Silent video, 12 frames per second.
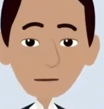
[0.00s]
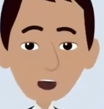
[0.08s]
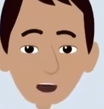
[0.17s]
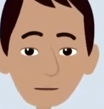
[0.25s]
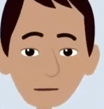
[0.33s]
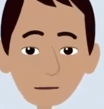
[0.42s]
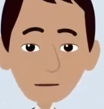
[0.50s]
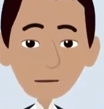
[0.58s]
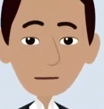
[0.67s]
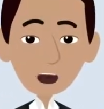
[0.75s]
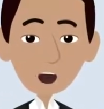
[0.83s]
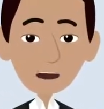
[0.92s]
speak
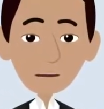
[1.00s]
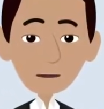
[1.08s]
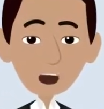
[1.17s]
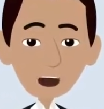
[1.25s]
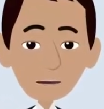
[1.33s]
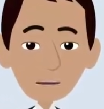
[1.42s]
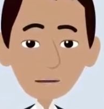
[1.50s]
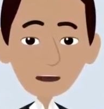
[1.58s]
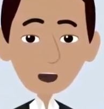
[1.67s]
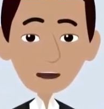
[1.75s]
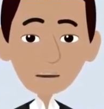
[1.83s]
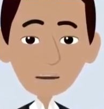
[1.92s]
in each
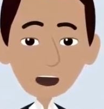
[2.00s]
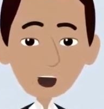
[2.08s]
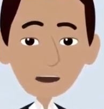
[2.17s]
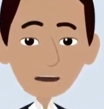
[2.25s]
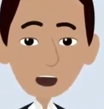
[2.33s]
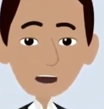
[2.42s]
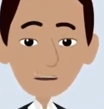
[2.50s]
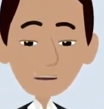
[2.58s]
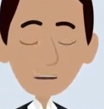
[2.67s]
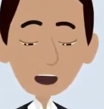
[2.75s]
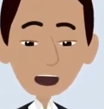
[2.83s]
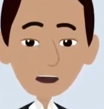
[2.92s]
and every
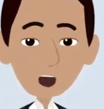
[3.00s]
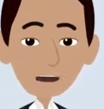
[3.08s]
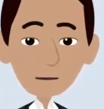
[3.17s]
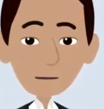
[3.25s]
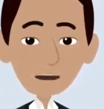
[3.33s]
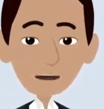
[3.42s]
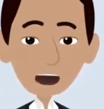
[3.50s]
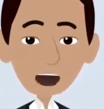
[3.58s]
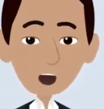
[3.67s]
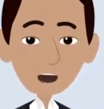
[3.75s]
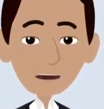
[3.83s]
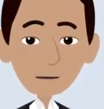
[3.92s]
given
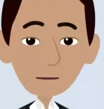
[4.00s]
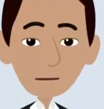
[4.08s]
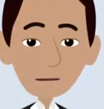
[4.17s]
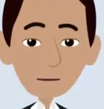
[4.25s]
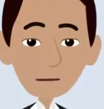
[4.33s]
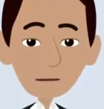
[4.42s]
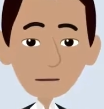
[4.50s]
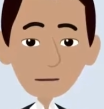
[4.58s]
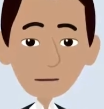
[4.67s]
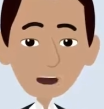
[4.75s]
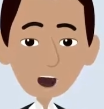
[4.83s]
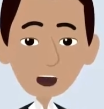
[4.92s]
moment,
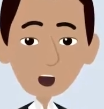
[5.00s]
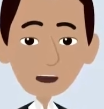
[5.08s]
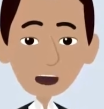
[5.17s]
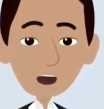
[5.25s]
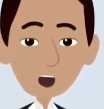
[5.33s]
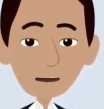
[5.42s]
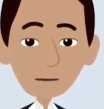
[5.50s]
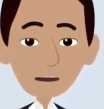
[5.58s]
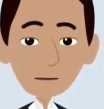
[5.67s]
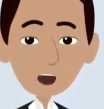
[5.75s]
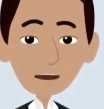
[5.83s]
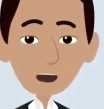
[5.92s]
there are always a
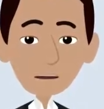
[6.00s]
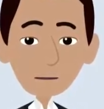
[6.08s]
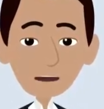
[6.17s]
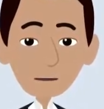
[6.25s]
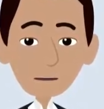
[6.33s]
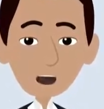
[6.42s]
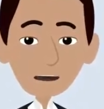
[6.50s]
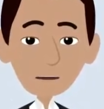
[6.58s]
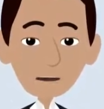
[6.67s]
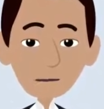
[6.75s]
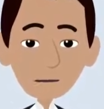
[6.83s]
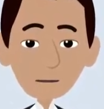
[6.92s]
series of
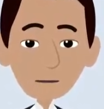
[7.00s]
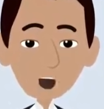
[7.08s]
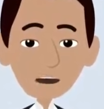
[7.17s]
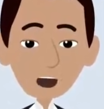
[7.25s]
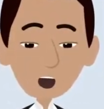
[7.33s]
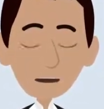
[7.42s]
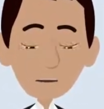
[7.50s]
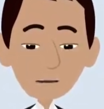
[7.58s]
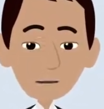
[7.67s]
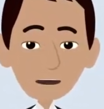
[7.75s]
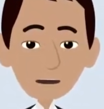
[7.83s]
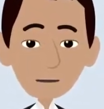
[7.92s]
choices that are
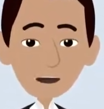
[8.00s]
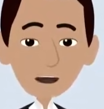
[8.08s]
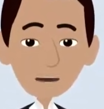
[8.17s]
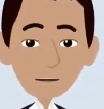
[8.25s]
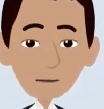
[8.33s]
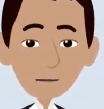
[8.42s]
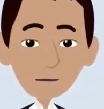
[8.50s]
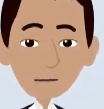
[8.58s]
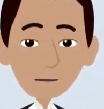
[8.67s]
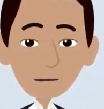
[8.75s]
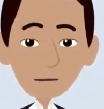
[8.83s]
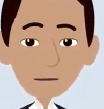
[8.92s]
available,
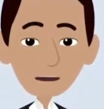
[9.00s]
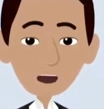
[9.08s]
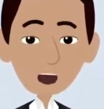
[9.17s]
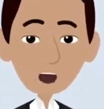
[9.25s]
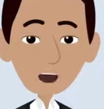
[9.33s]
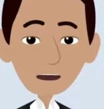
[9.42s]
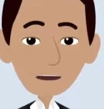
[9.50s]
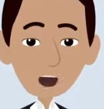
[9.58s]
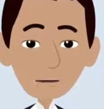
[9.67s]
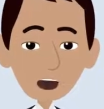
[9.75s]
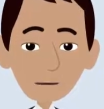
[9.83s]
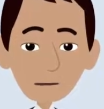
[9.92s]
immediately
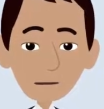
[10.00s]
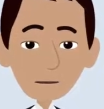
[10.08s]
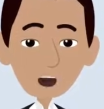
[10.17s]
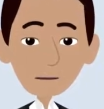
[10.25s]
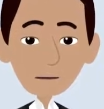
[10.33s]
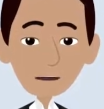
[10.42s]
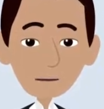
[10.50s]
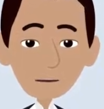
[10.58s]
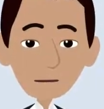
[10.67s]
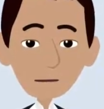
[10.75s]
accessible.